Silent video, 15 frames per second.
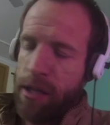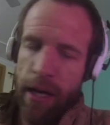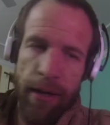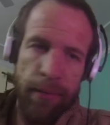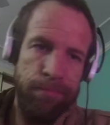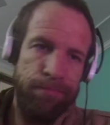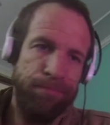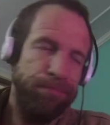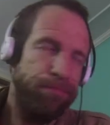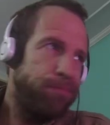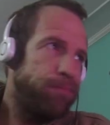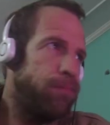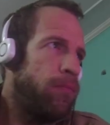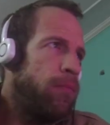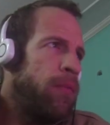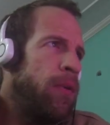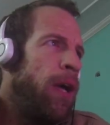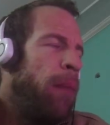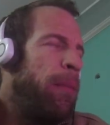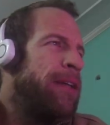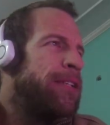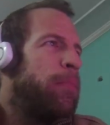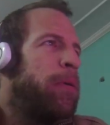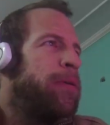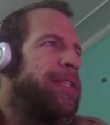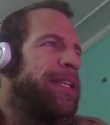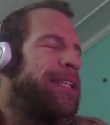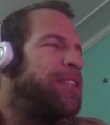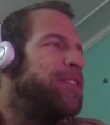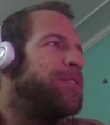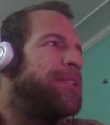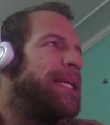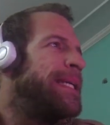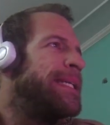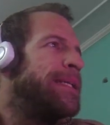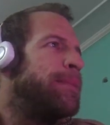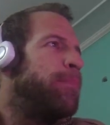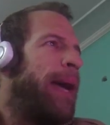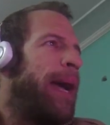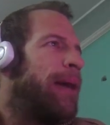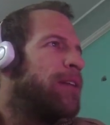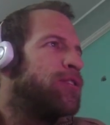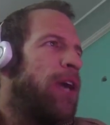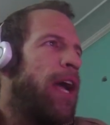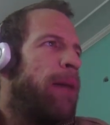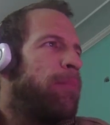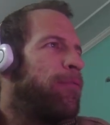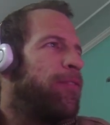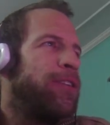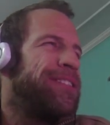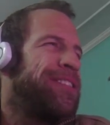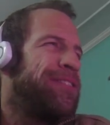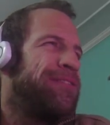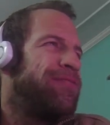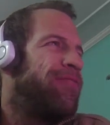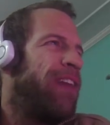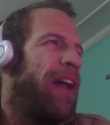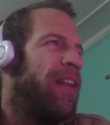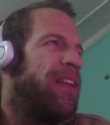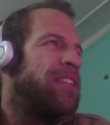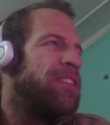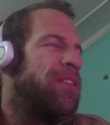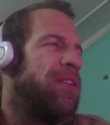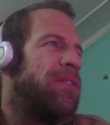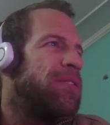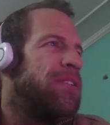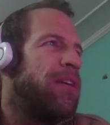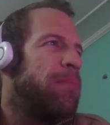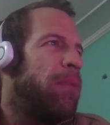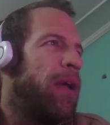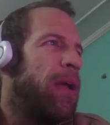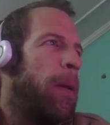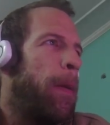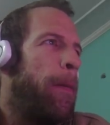Uh, I, mean, I suppose I could use it as a backdrop for violin solo or something,